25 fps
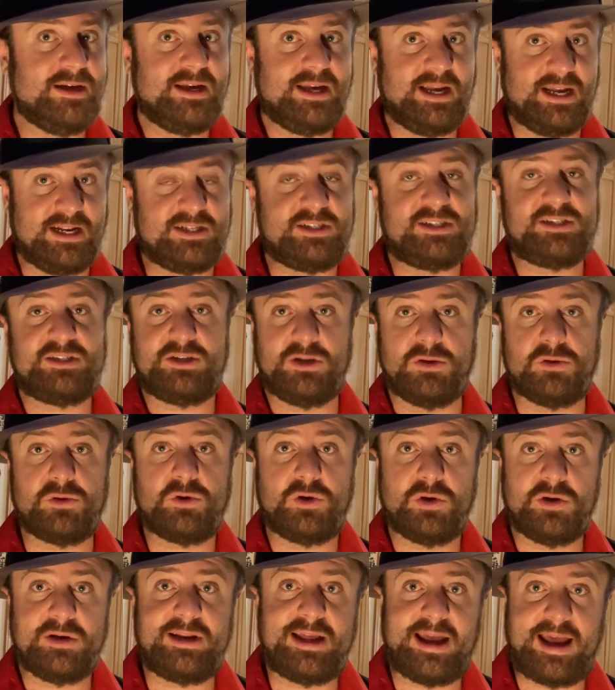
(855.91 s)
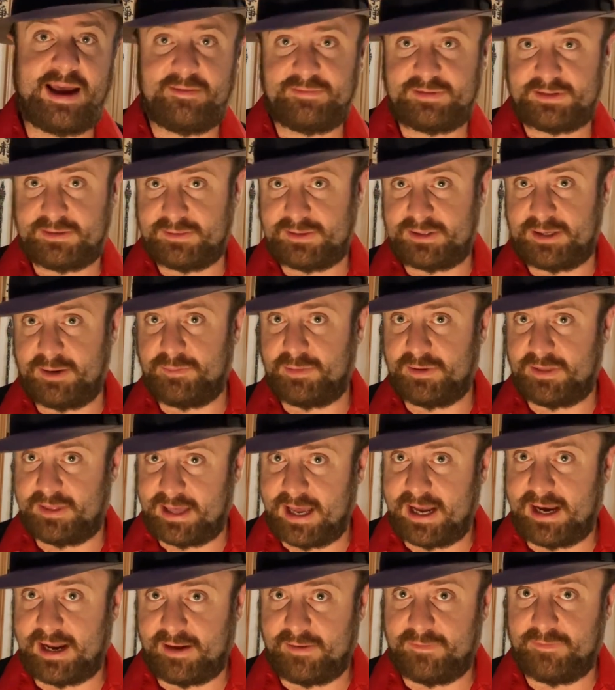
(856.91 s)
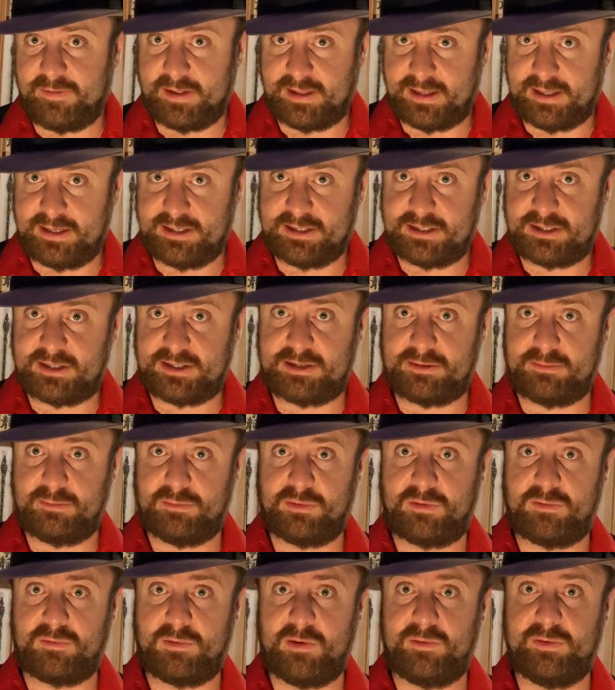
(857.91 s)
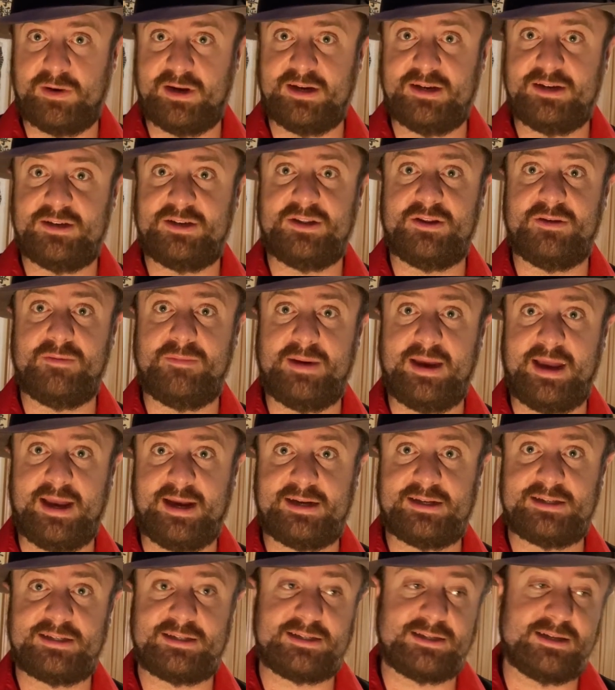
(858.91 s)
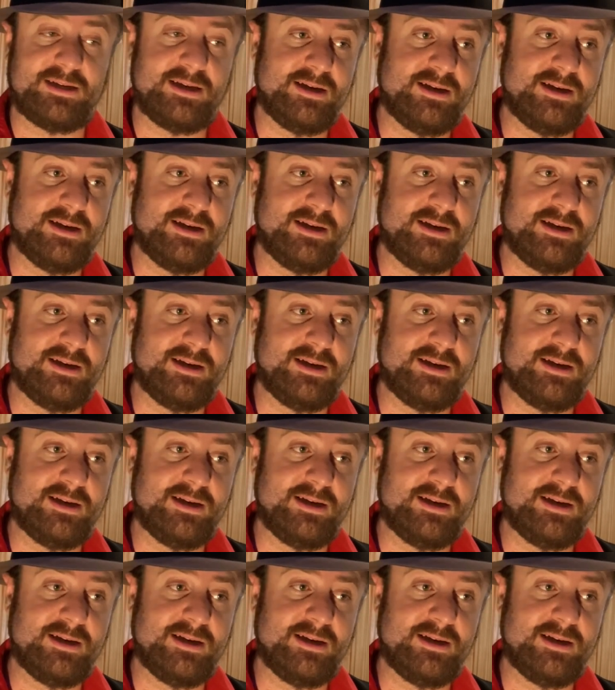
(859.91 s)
it's still good to have some sympathetic villains thrown into the mix.